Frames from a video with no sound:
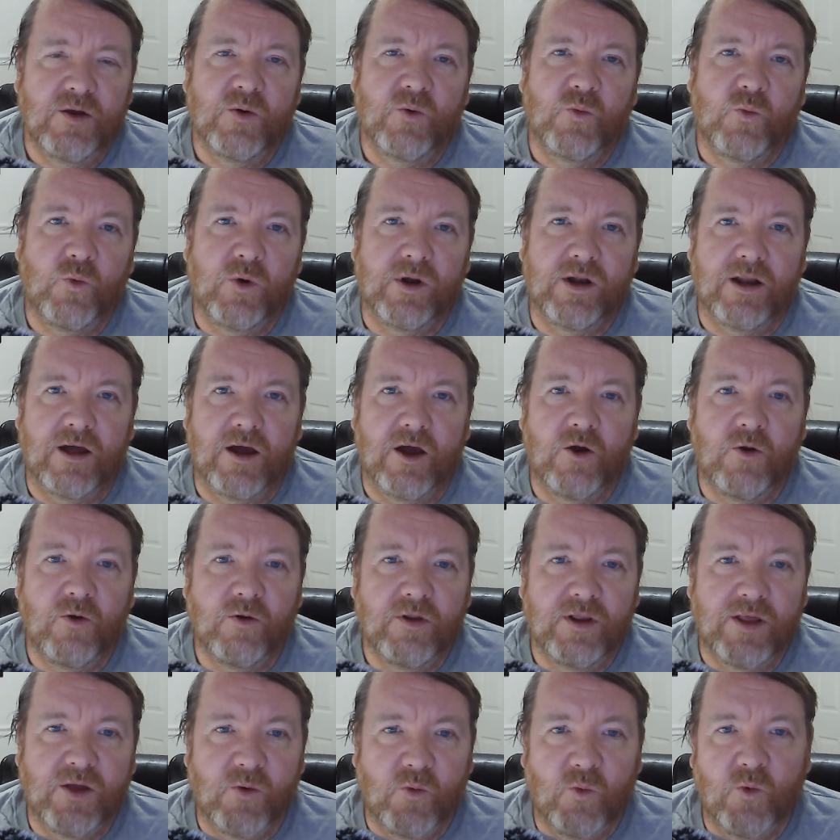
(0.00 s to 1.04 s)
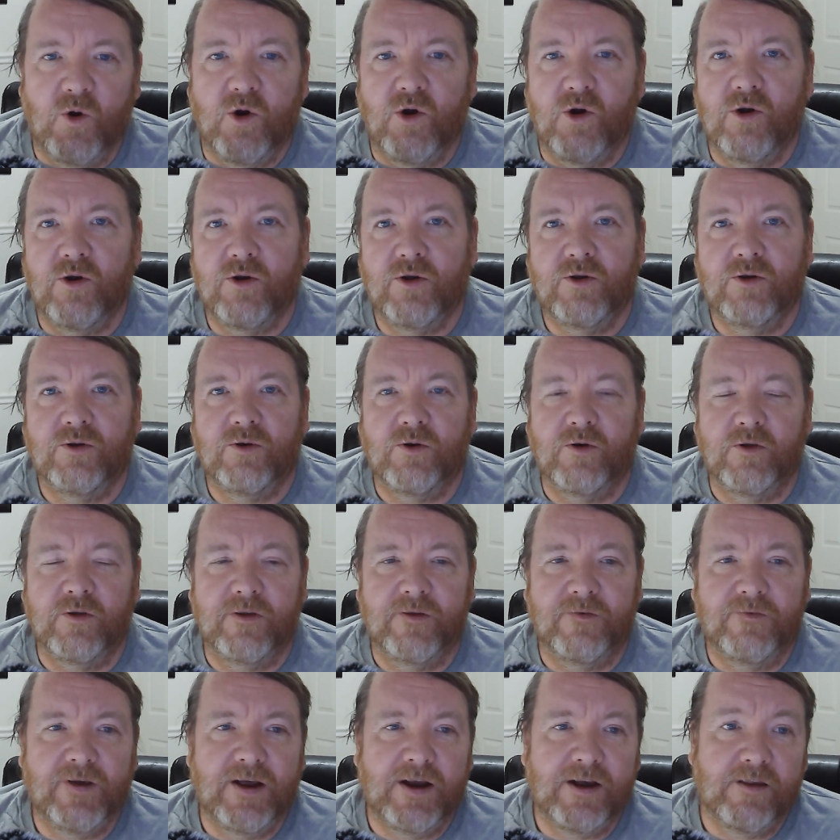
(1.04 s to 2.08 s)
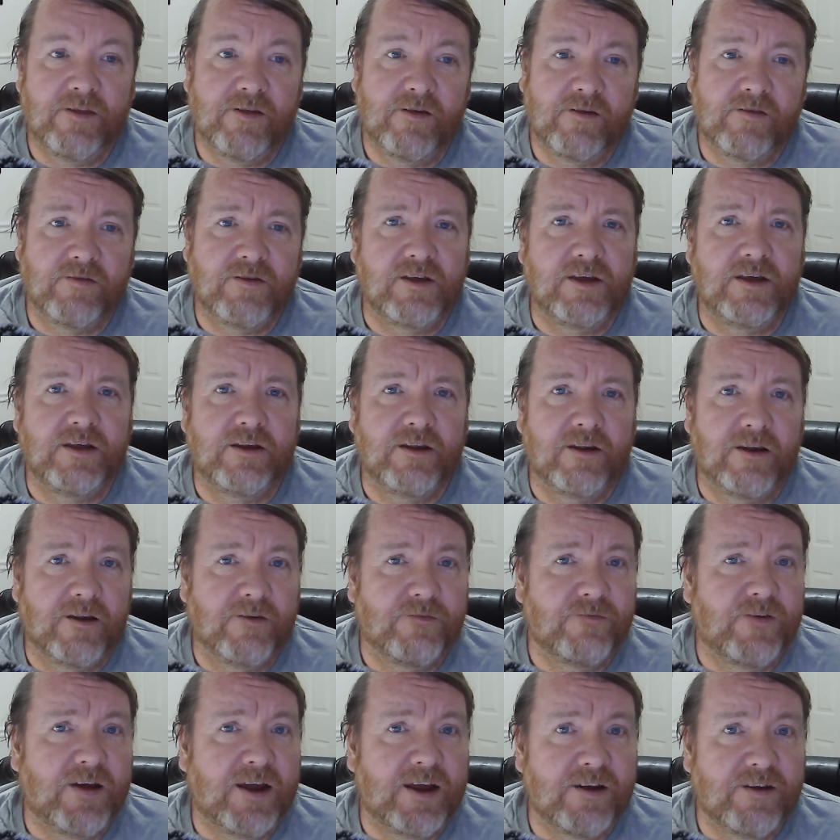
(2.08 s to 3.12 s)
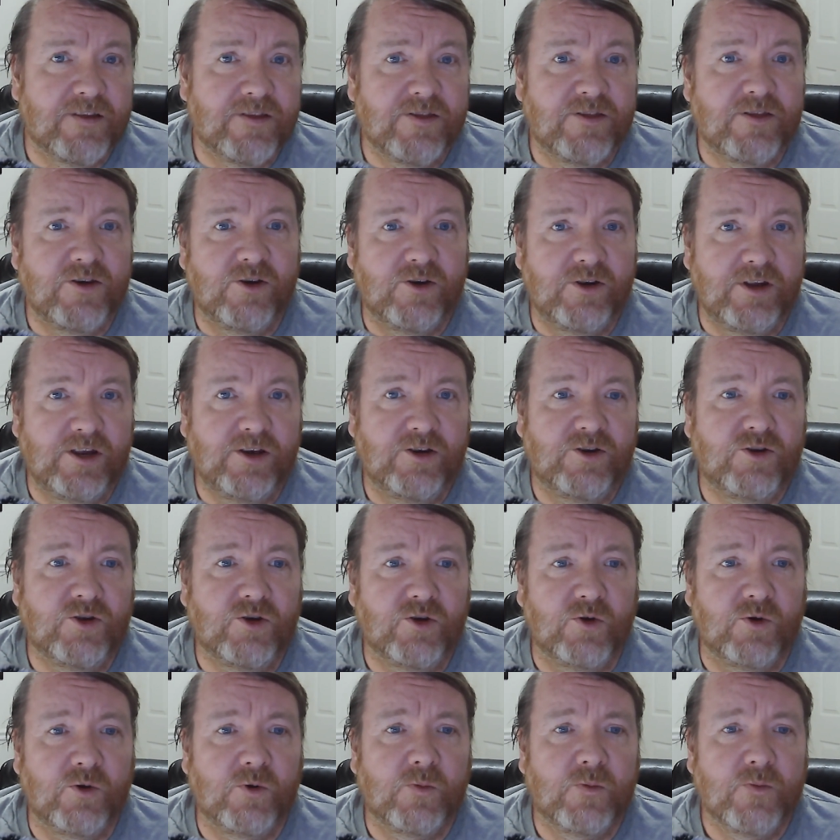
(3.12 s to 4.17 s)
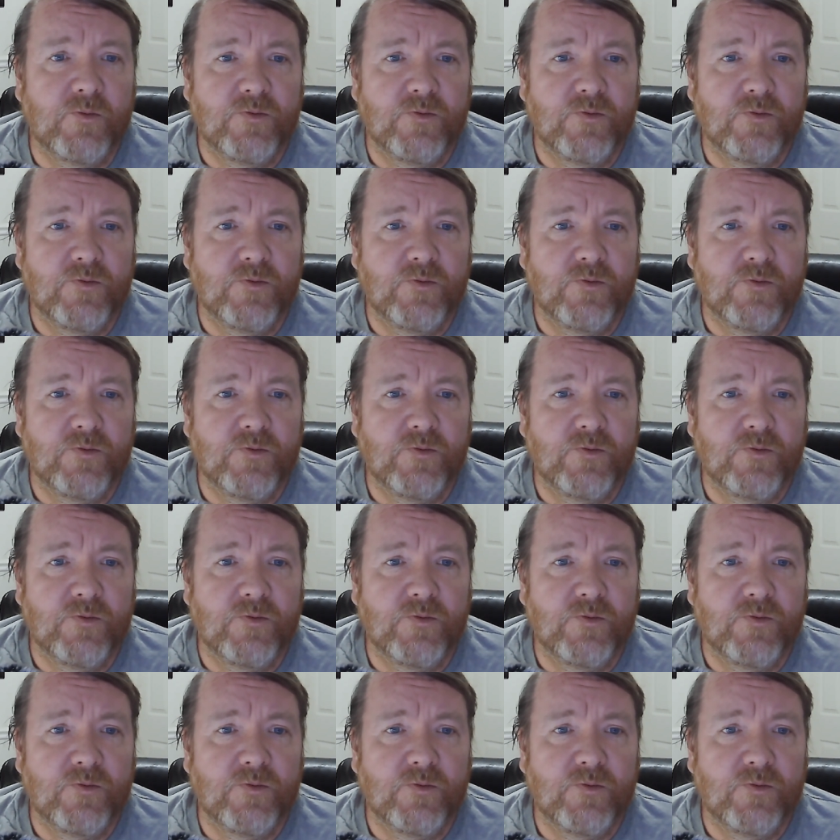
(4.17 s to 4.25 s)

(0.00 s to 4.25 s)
will only work on the FAT16 and the FAT32.